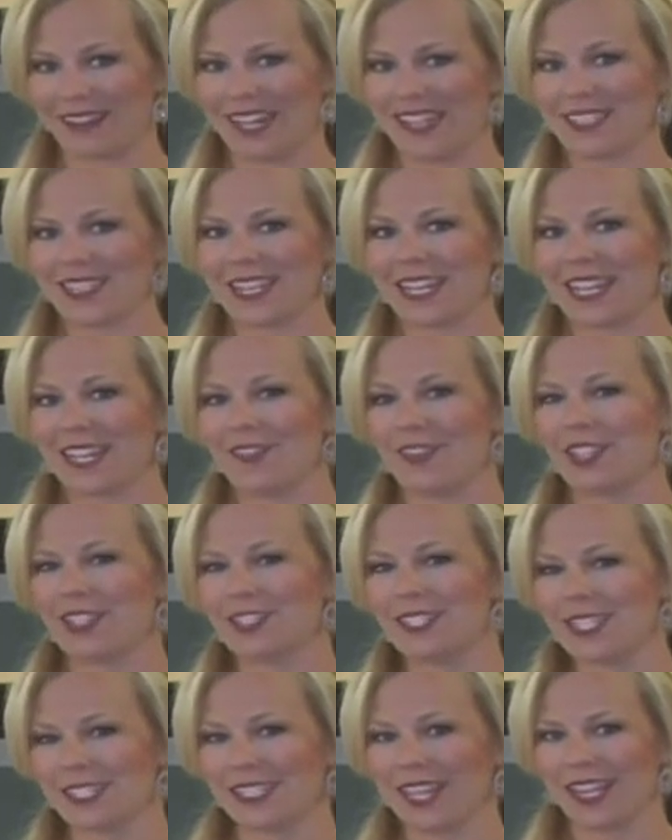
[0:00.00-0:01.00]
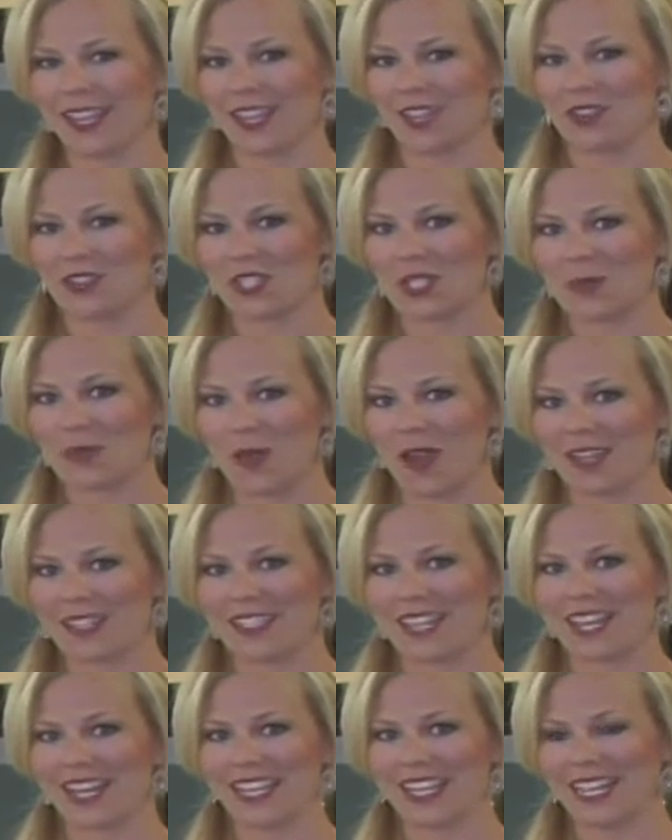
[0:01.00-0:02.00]
That's going to give it just that little spice
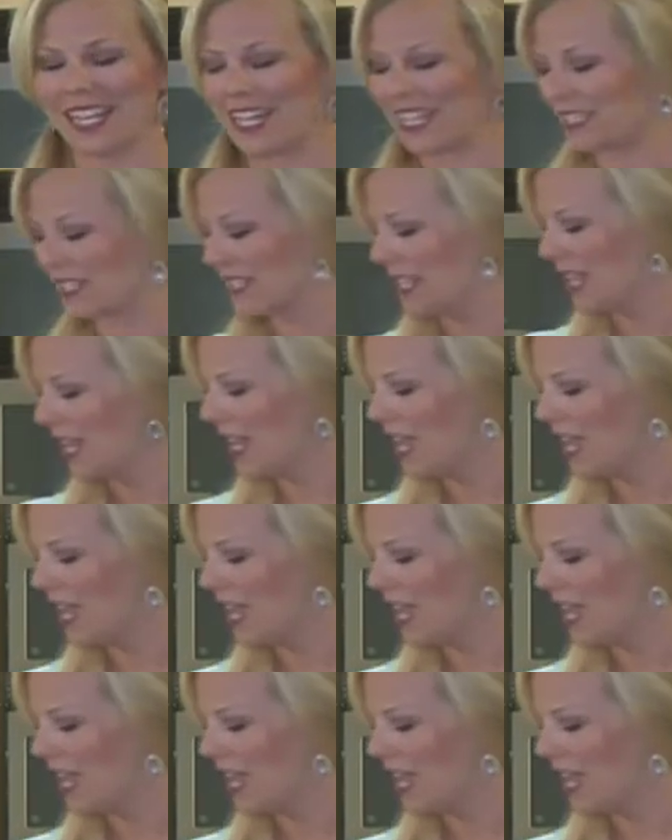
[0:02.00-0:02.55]
that it needs.